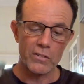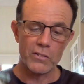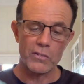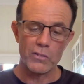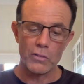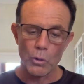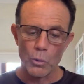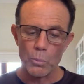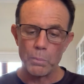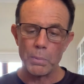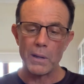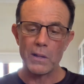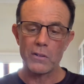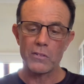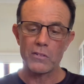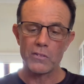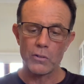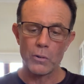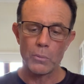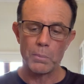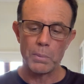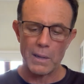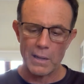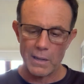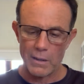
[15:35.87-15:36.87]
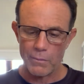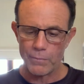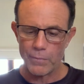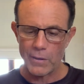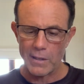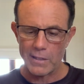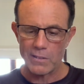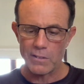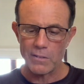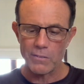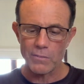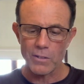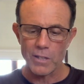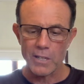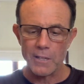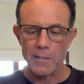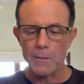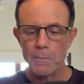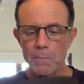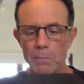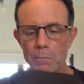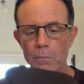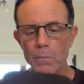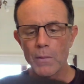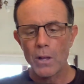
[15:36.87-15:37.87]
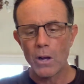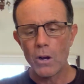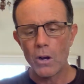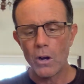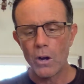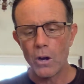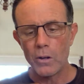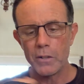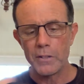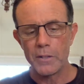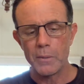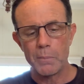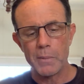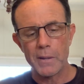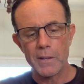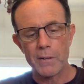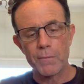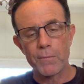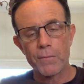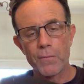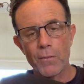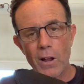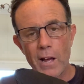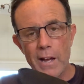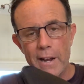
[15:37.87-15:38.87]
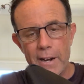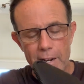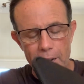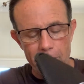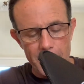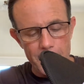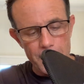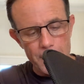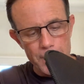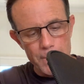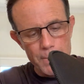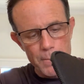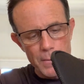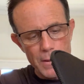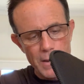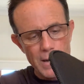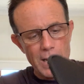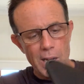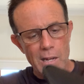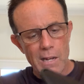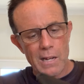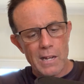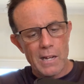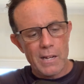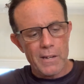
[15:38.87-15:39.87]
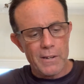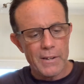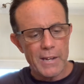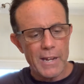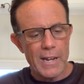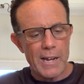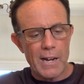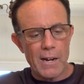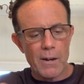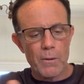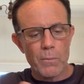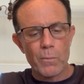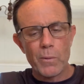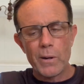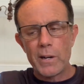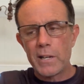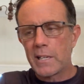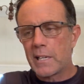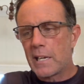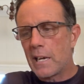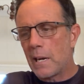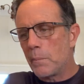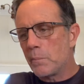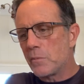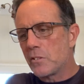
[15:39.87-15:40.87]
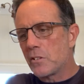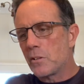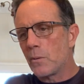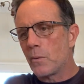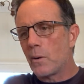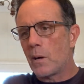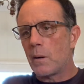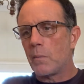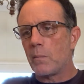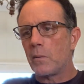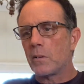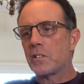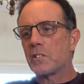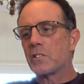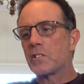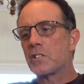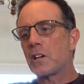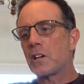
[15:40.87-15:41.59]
effectively on your big flathead. Now, when it comes to let's